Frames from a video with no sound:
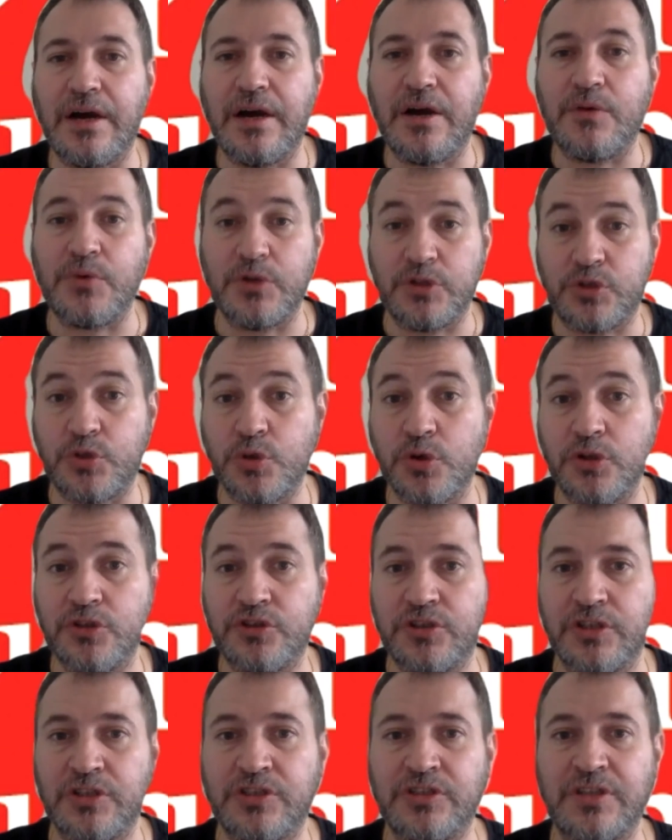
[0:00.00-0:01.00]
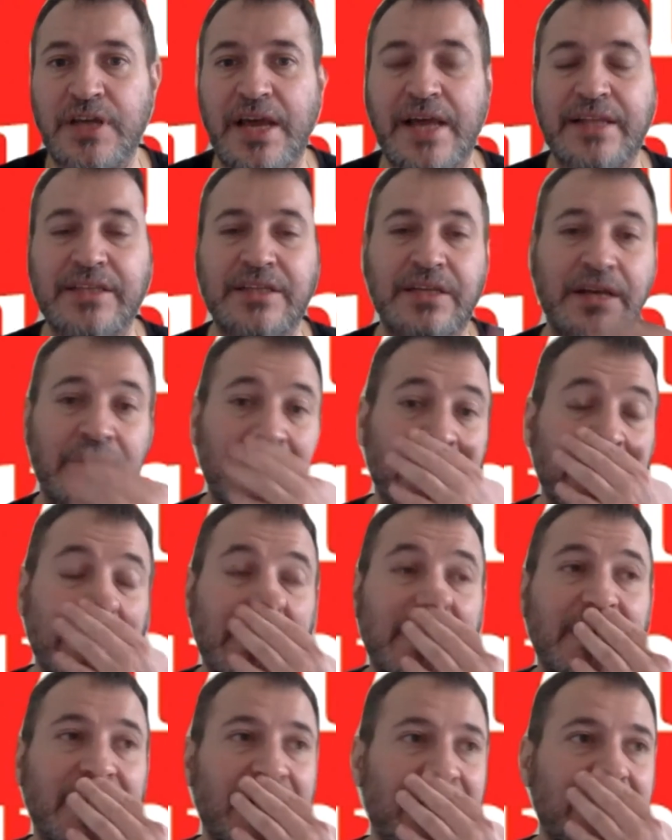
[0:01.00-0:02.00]
resources, and
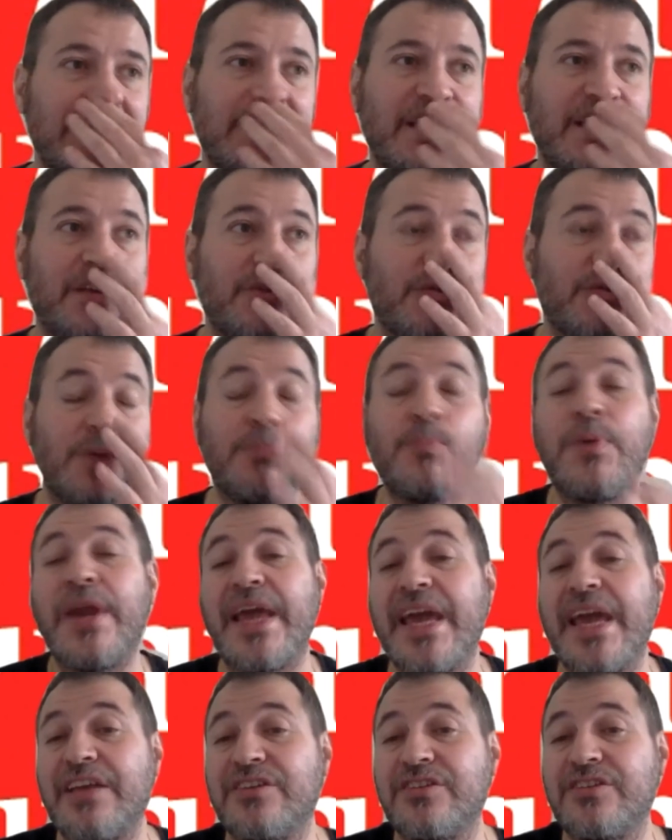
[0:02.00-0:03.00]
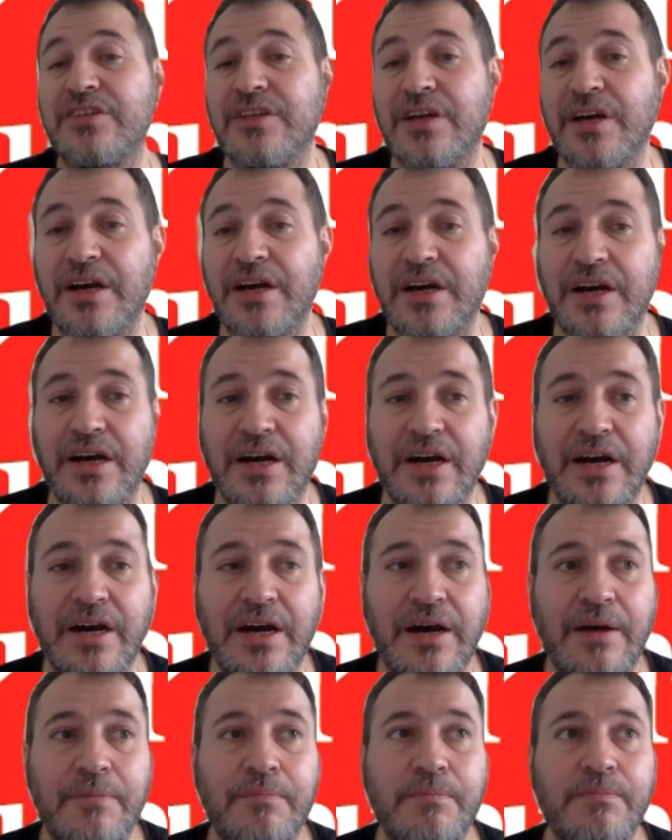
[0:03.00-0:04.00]
they replace
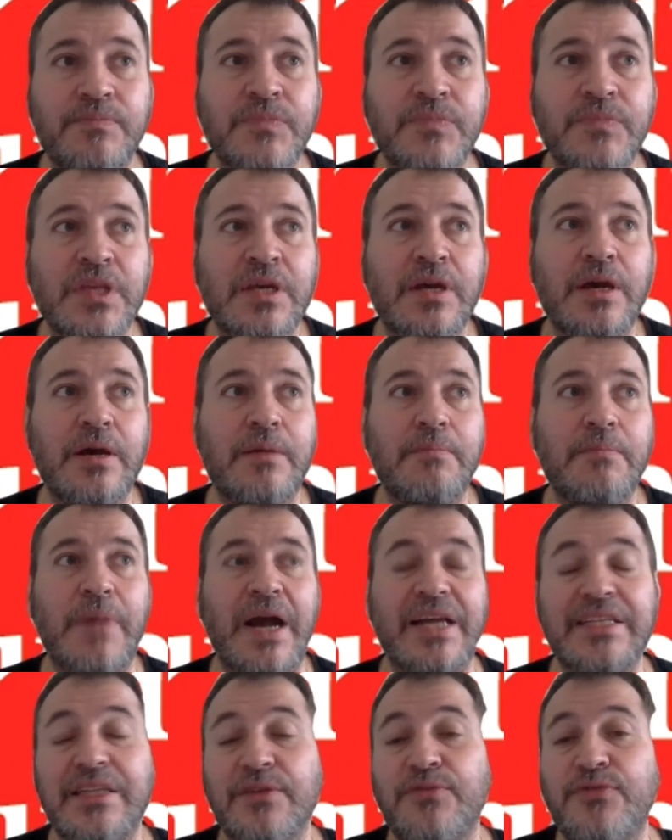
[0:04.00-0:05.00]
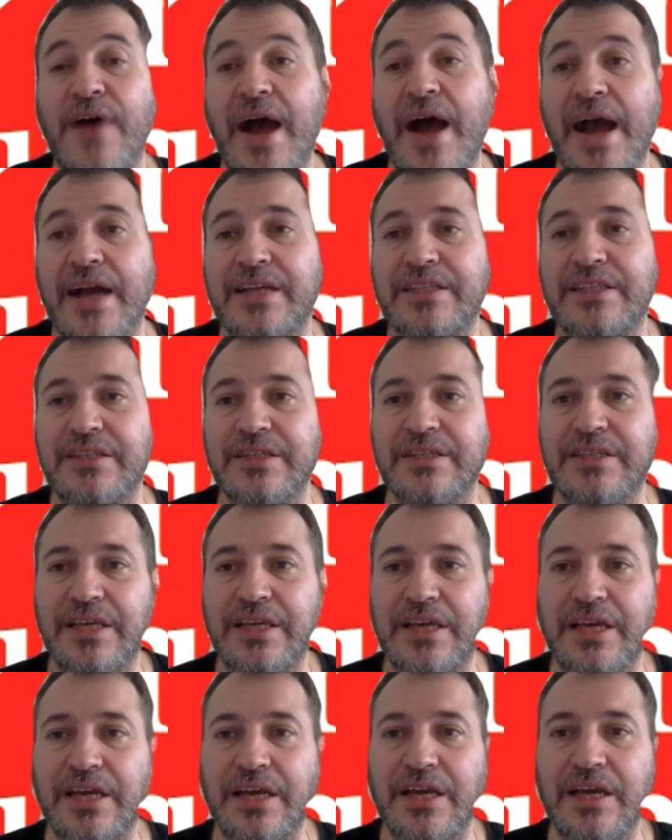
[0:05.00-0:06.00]
by the fact
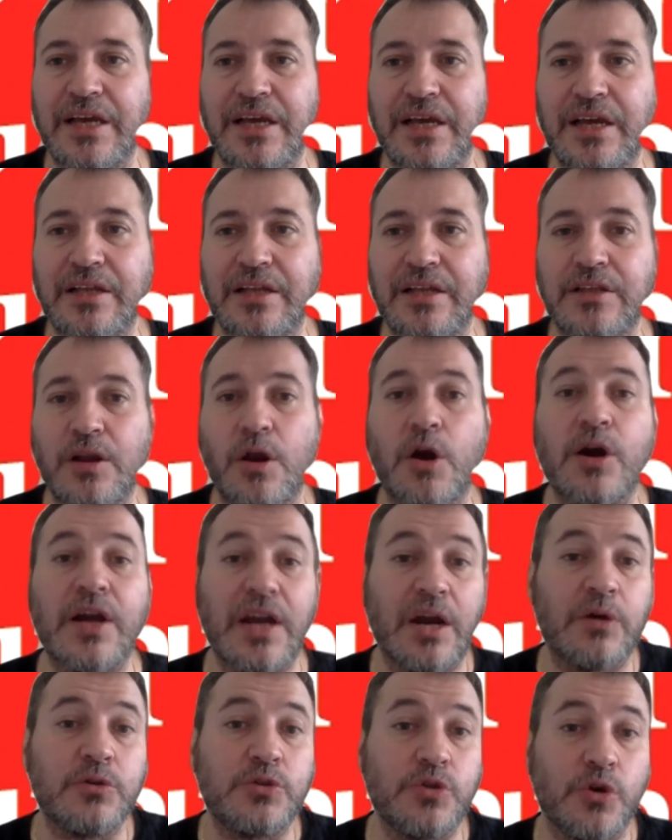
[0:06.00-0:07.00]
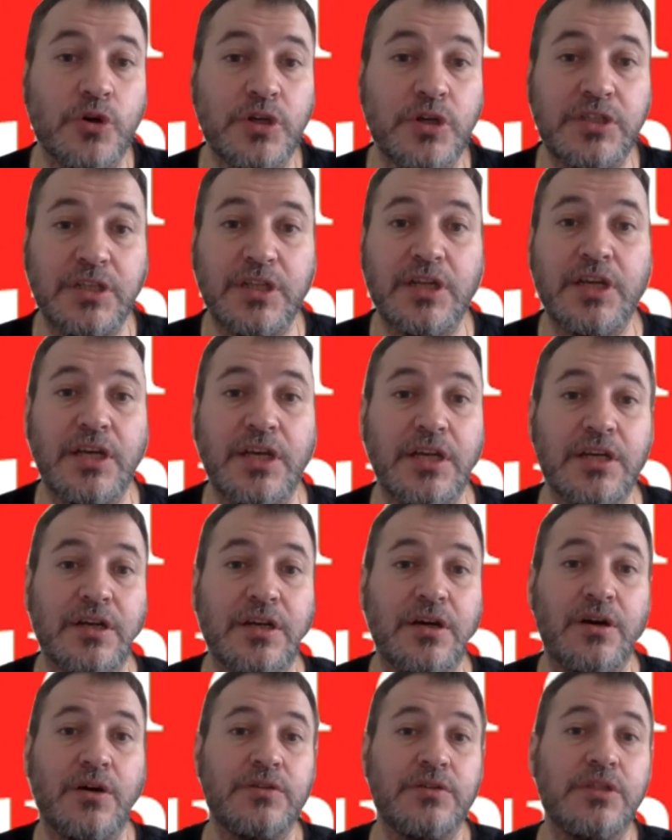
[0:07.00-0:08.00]
the local authority
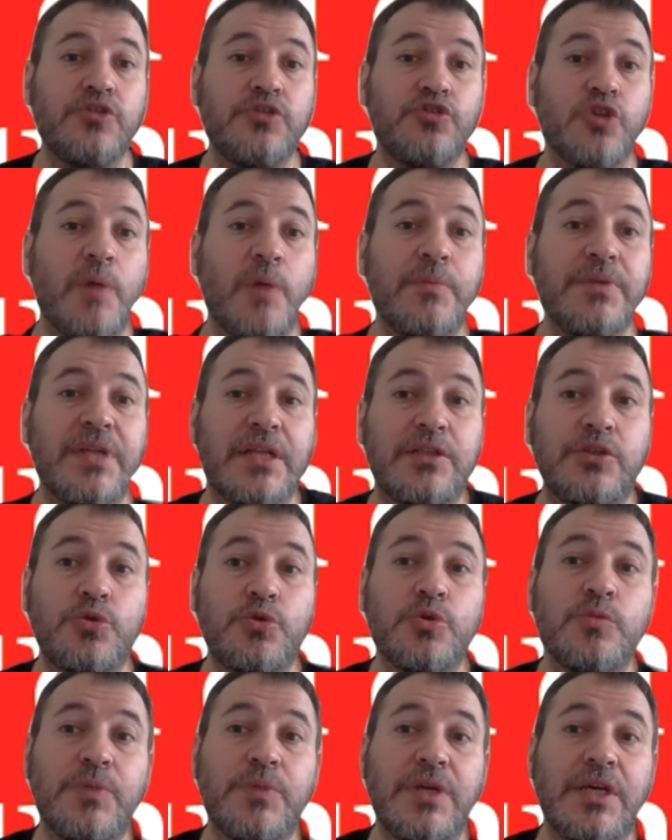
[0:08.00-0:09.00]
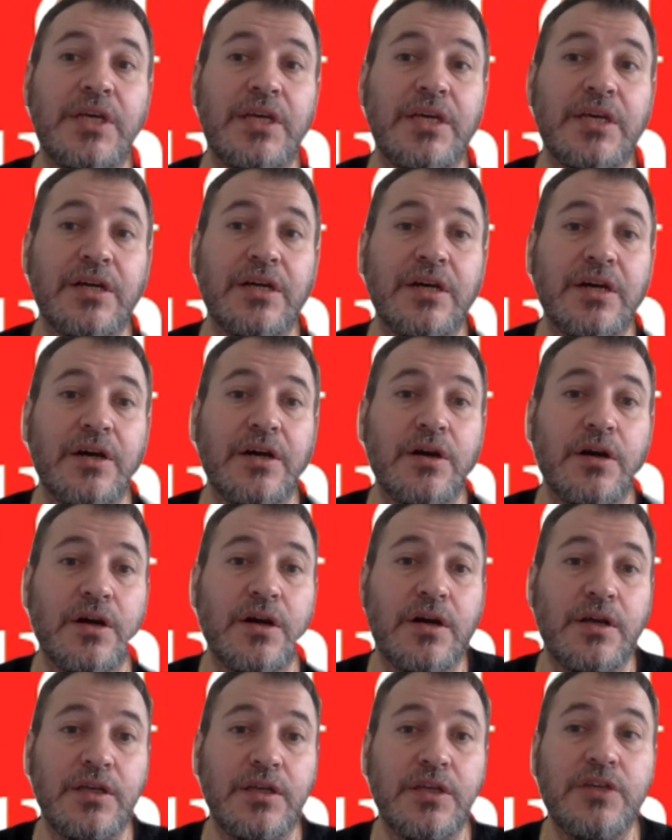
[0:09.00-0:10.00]
on the job that should be
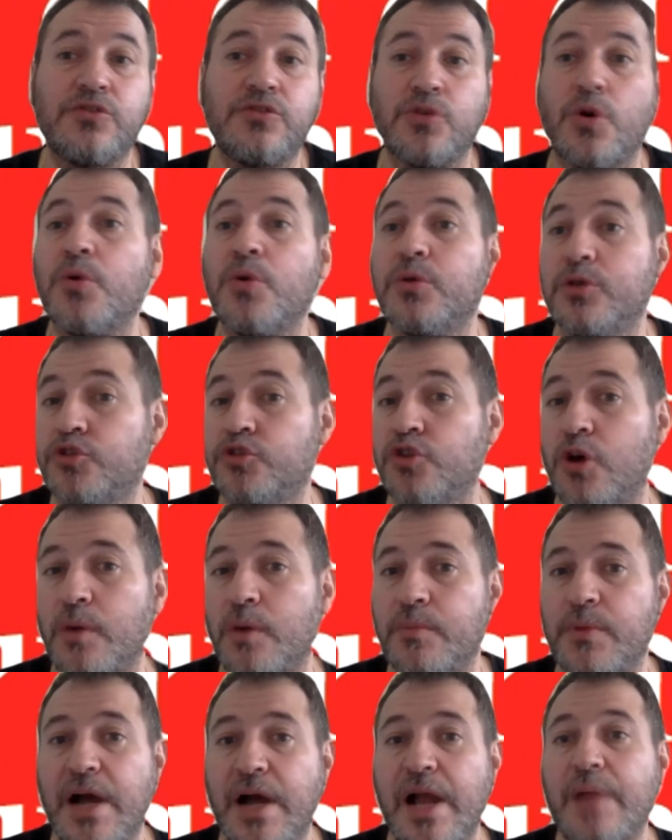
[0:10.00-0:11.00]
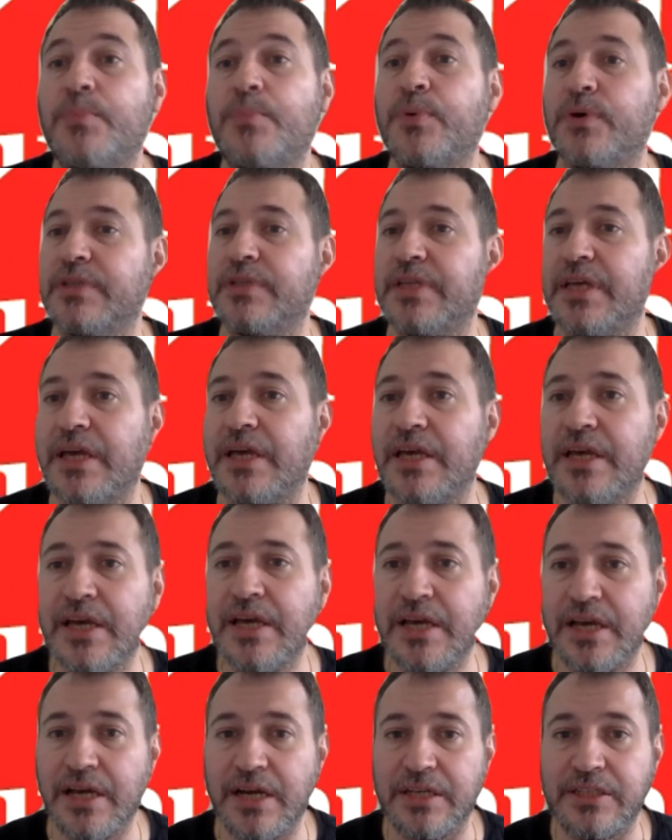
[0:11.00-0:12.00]
his own job, help the
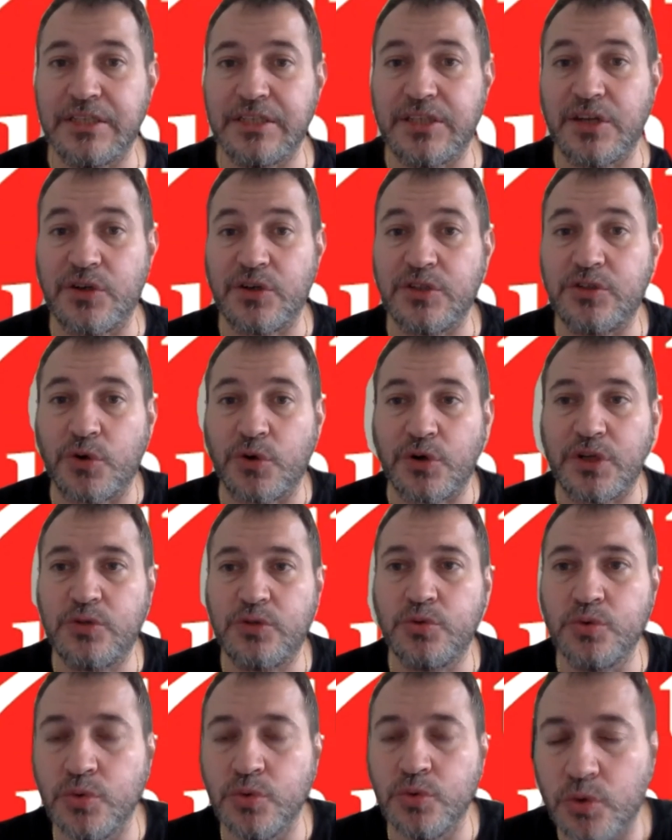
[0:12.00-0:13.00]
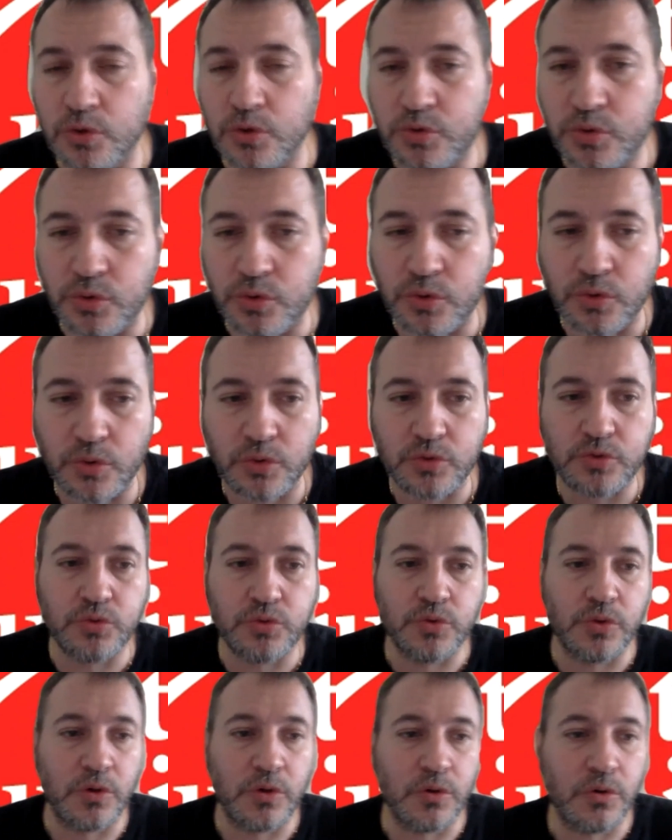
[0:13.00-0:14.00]
territory to
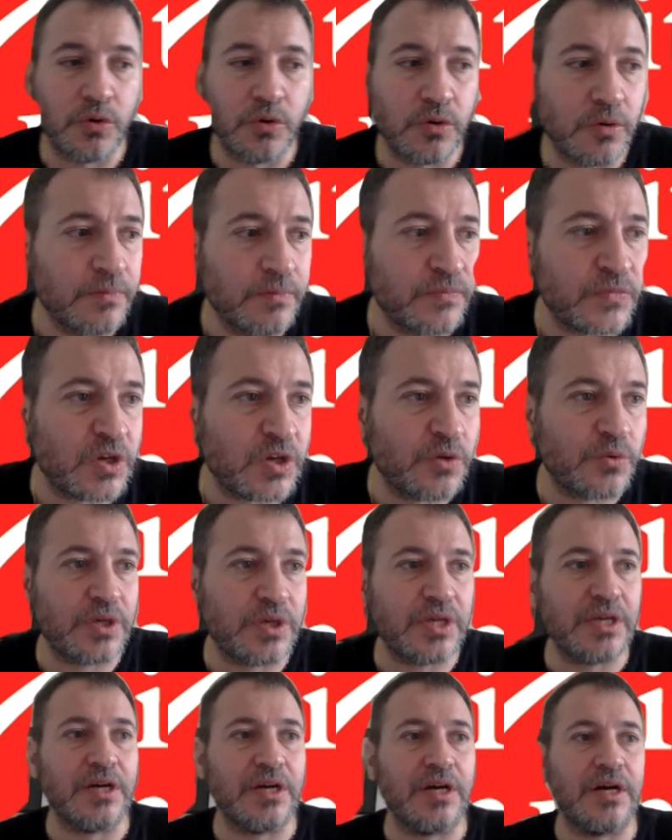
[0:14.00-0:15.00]
be